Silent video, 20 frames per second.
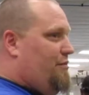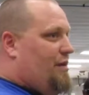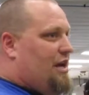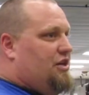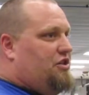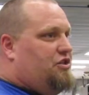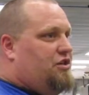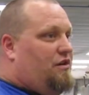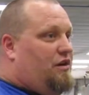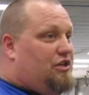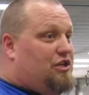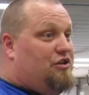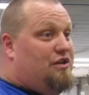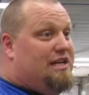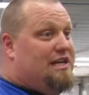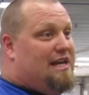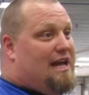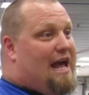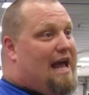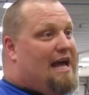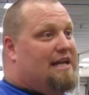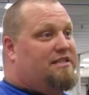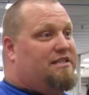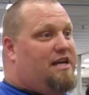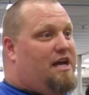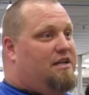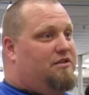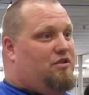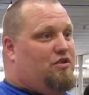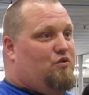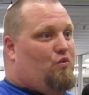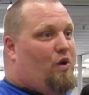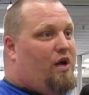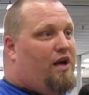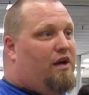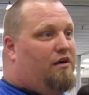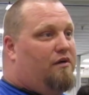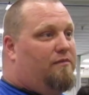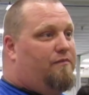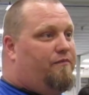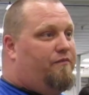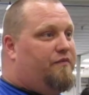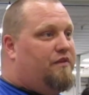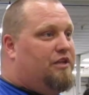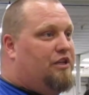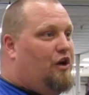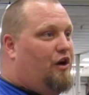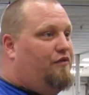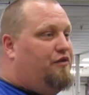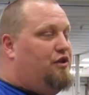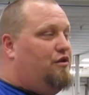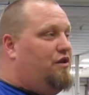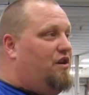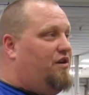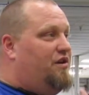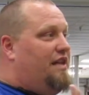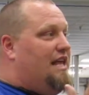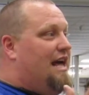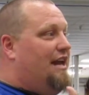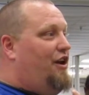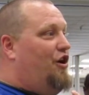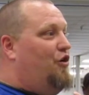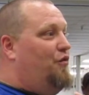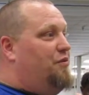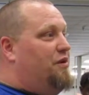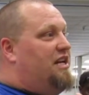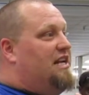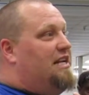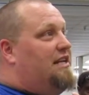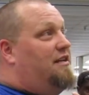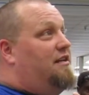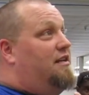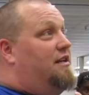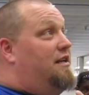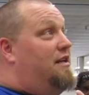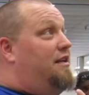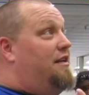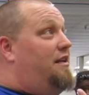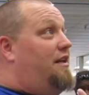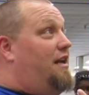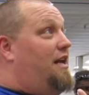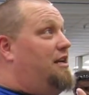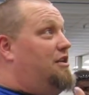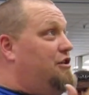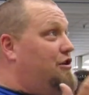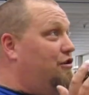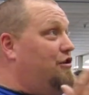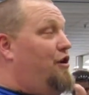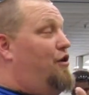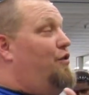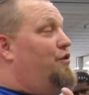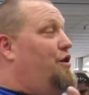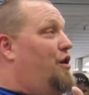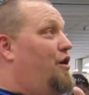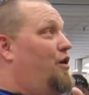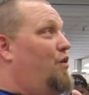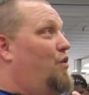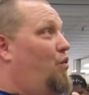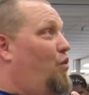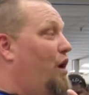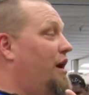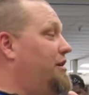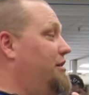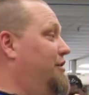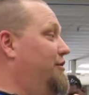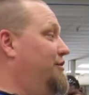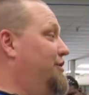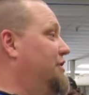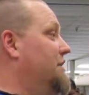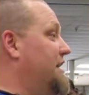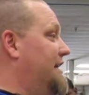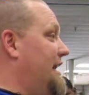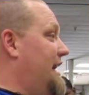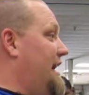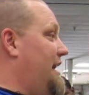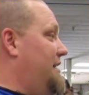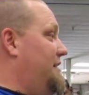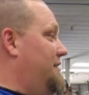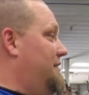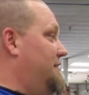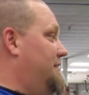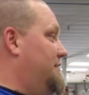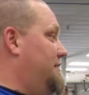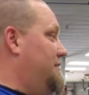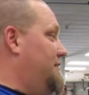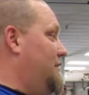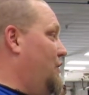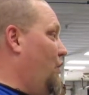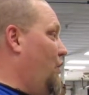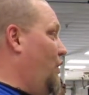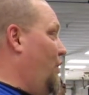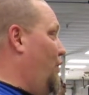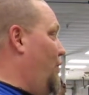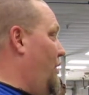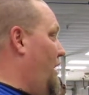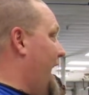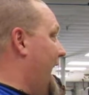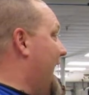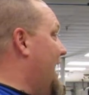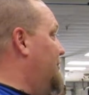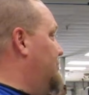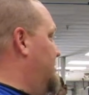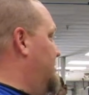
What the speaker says: to make sure, and you need to ask us as well. If you go to that opening and you don't know what you're looking at or how